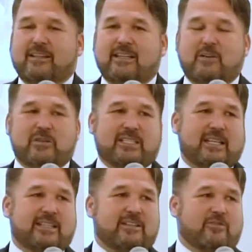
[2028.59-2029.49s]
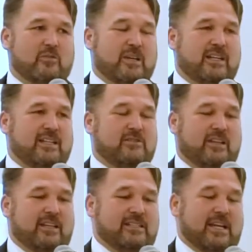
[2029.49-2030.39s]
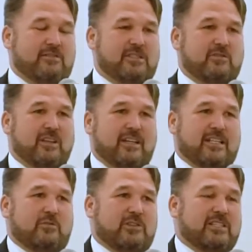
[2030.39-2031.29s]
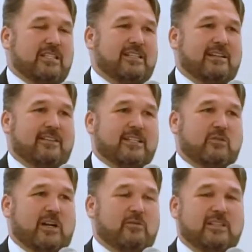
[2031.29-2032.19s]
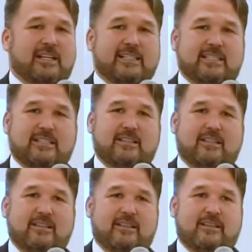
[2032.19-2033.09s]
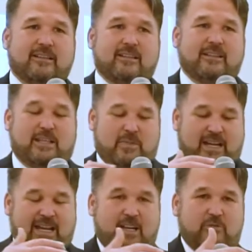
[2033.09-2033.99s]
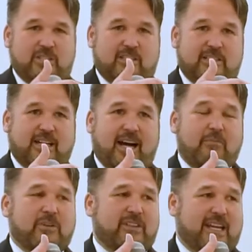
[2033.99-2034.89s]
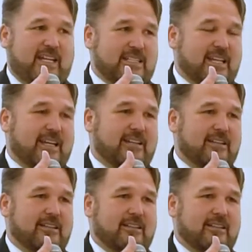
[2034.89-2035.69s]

And we sat there for a minute, and as we were sitting there, that's when I realized that my hand was on top of Dad's hand.